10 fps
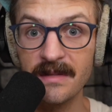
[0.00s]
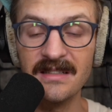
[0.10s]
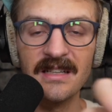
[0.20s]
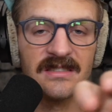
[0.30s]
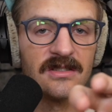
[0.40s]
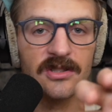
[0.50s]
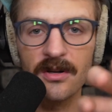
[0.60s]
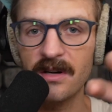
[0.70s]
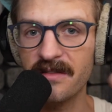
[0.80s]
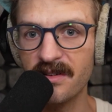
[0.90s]
It doesn't
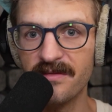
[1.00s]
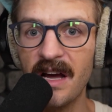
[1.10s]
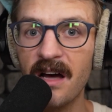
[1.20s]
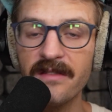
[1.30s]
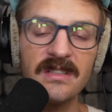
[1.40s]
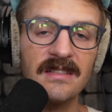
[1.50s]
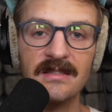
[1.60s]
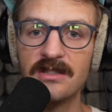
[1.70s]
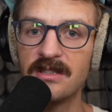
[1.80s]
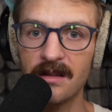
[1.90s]
turn off the valve, it
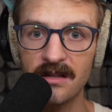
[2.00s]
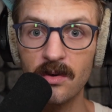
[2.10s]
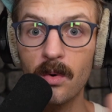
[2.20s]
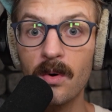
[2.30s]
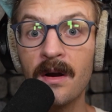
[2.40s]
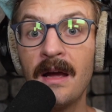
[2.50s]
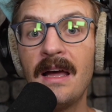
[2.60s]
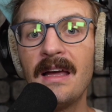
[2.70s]
doesn't shut the door,